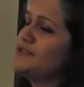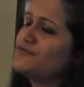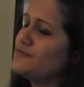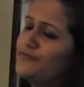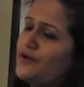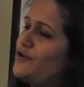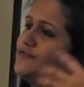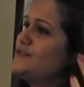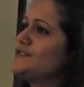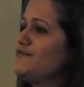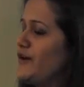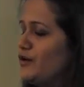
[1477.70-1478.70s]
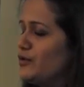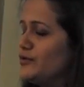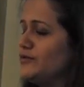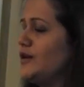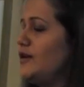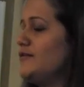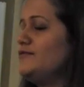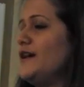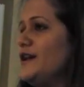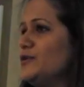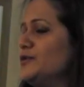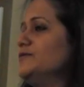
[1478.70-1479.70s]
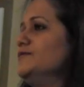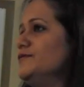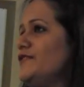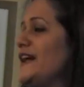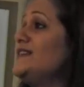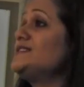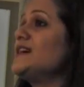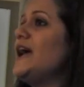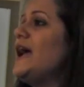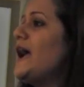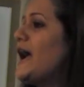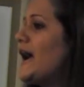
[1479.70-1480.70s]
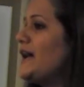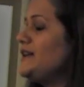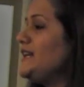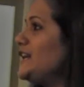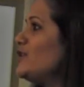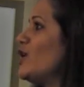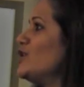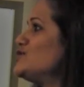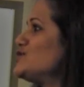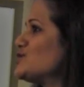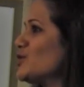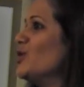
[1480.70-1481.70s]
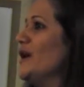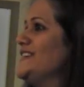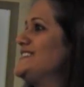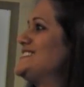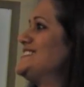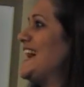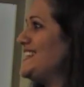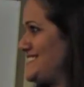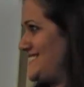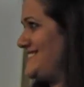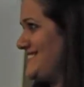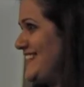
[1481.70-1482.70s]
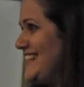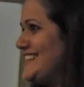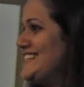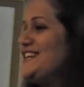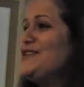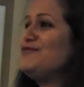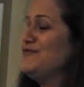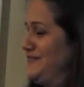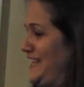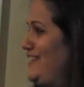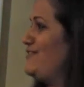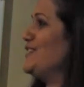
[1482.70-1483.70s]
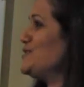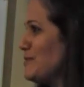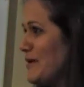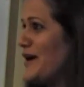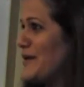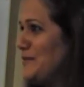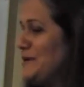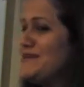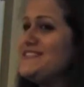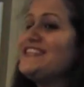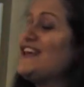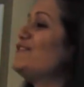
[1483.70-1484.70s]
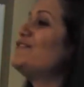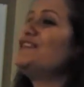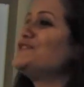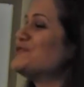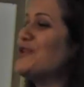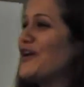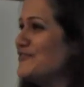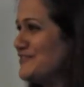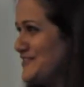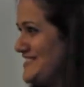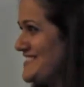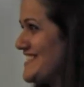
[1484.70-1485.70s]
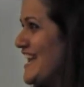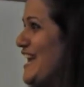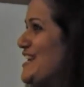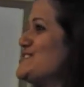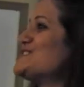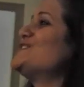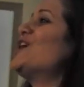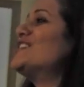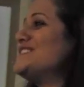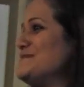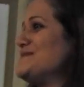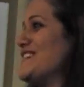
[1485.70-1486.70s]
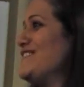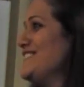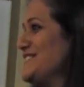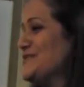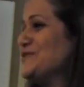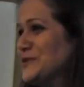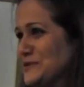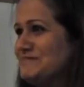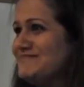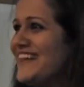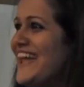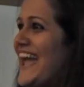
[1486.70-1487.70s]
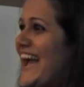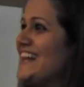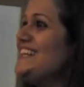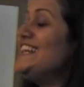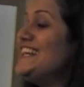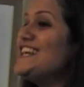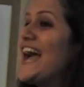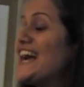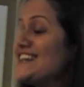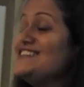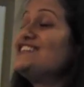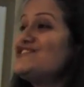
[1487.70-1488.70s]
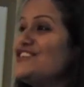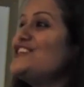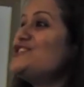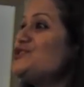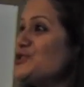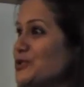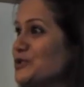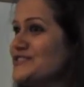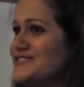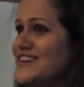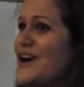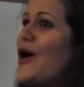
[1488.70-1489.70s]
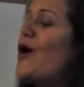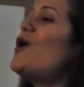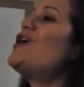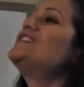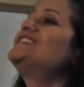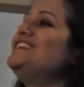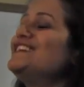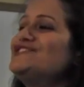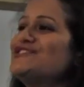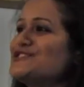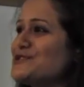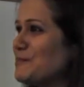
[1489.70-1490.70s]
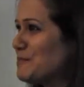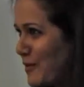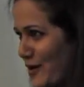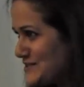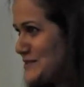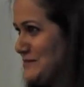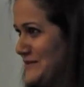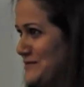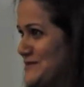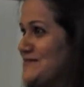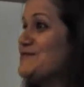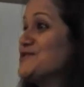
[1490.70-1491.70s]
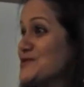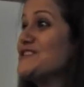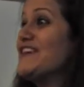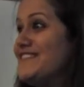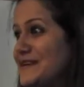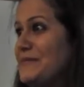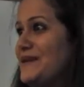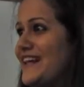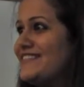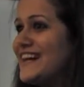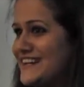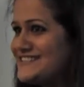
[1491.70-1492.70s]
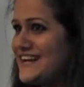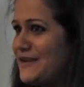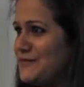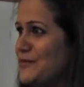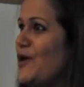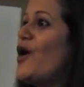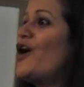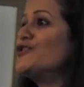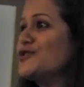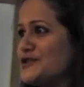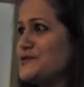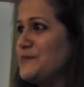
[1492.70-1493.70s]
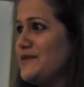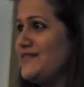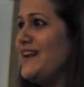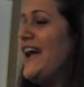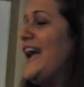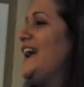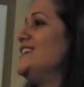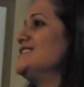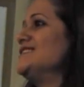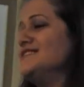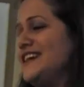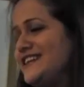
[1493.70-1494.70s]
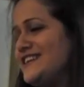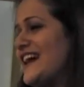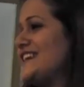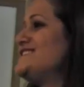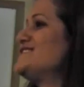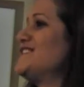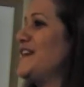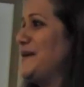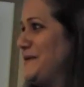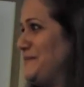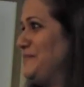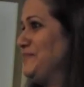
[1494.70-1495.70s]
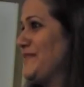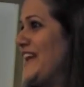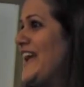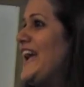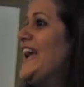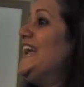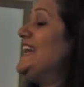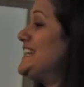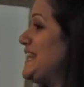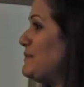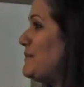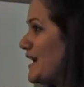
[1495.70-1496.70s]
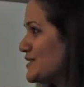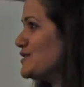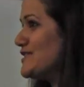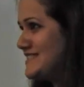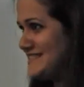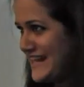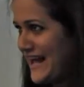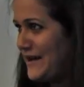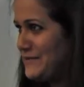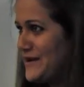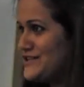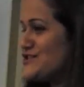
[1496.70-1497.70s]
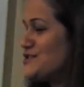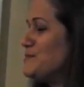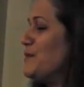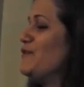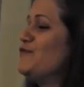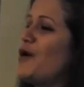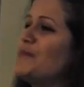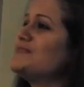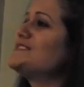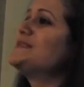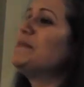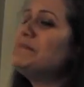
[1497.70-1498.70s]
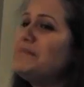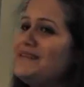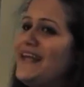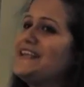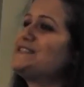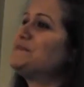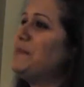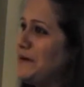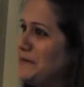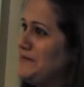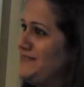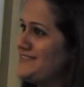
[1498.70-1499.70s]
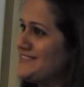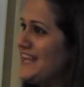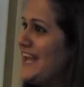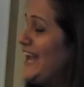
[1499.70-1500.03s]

with one of his fellow, uh, fellow friend and he got so excited that he, he went to Miami, but he never went to conference. He just locked himself in a room and he literally chewed all the literature possible which was available at that time on CRISPR in a, in a night's time. He came back to his lab and just performed a simple experiment